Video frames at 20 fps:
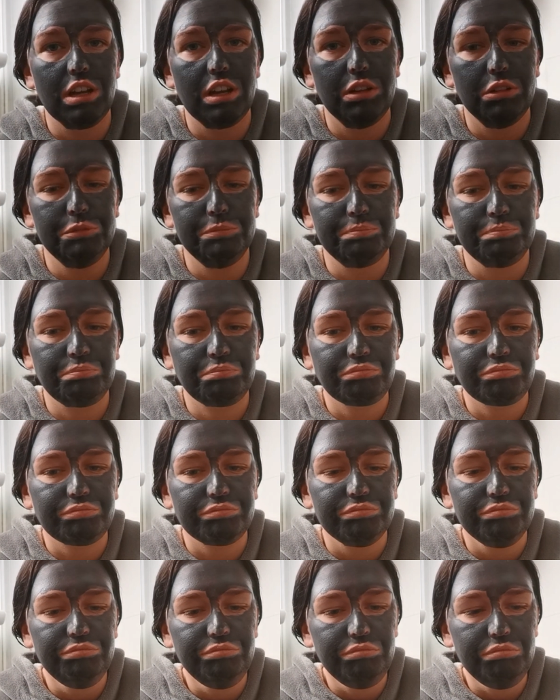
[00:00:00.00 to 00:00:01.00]

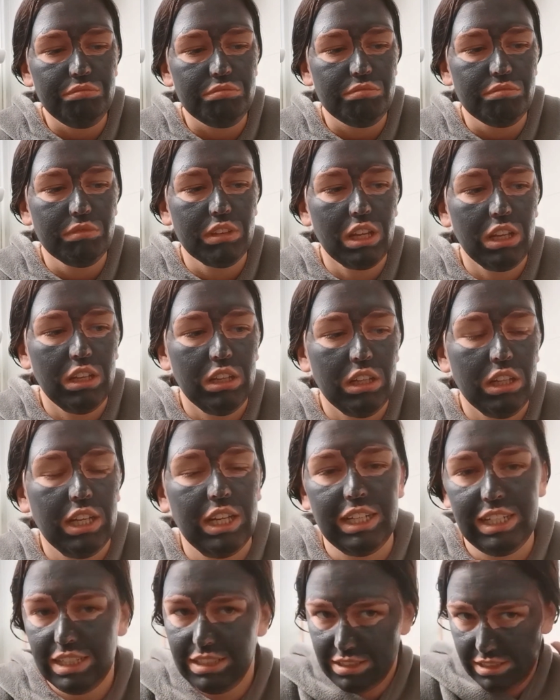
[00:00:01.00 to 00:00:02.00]

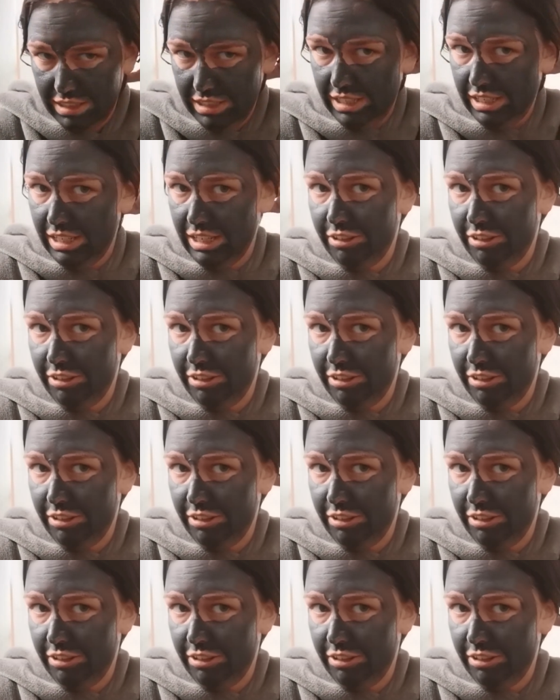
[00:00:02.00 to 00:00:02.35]
and let's see